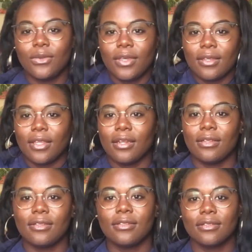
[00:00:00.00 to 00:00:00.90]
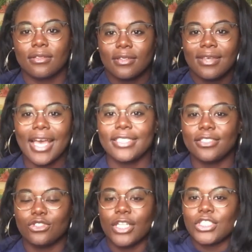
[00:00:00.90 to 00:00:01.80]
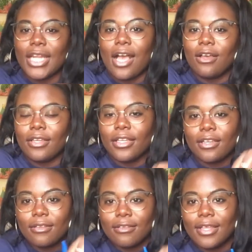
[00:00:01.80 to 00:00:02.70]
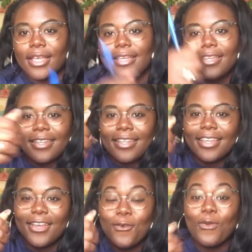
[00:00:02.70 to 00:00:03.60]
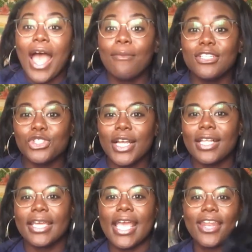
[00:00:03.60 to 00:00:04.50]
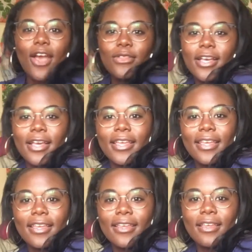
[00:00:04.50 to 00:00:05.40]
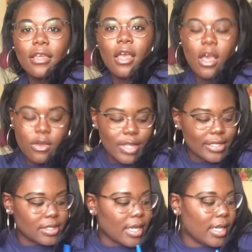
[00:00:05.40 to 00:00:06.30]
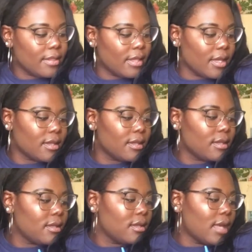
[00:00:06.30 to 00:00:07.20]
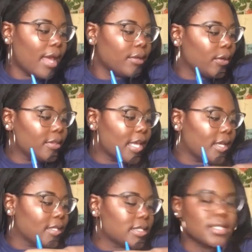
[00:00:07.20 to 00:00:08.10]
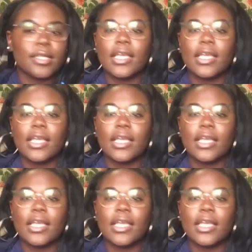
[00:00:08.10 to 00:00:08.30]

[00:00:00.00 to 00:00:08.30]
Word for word: so we a little i had to stretch it out you know like rabbit trail again oh look oh that's not anything i don't know what that is